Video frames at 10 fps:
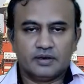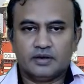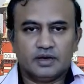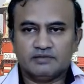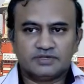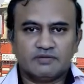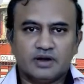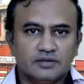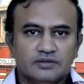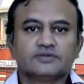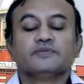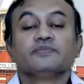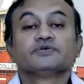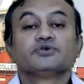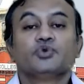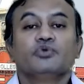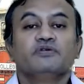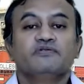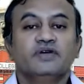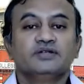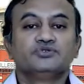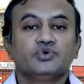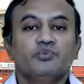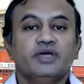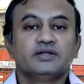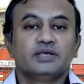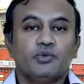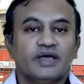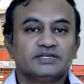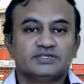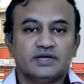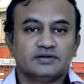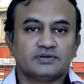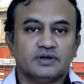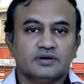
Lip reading: several others. So we went to meet the Vice Chancellor,